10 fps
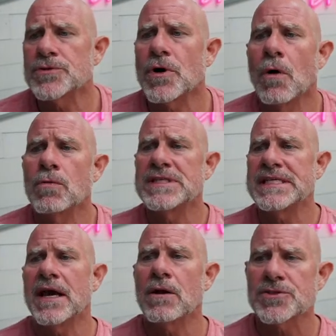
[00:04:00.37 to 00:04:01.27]

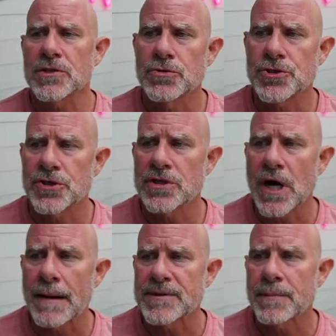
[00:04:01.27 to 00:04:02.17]
ODL solution
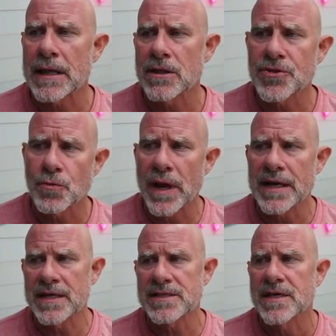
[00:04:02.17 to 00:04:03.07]
adopted by
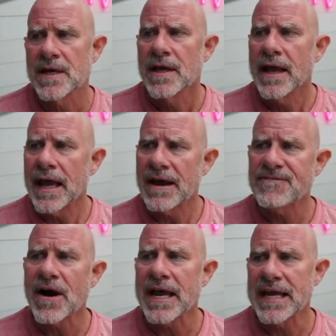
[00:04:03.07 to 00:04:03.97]
Lithuania's
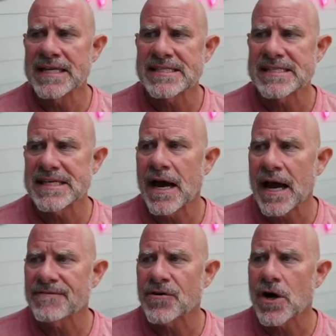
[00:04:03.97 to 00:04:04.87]

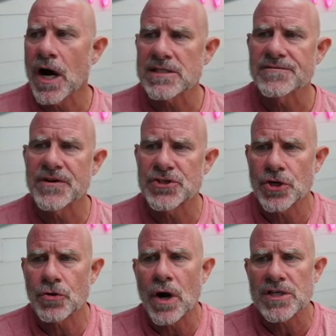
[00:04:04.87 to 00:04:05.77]
FINCI for cost efficient
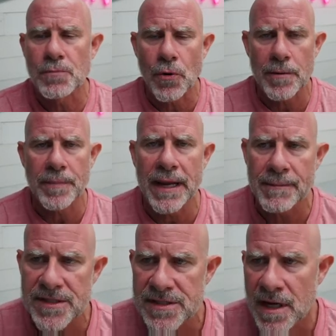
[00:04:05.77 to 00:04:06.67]
cross border
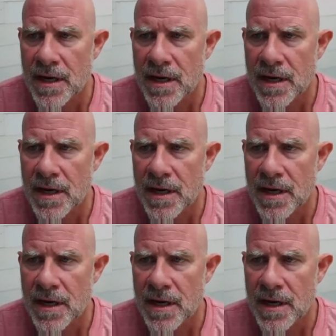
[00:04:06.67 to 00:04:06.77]
payments.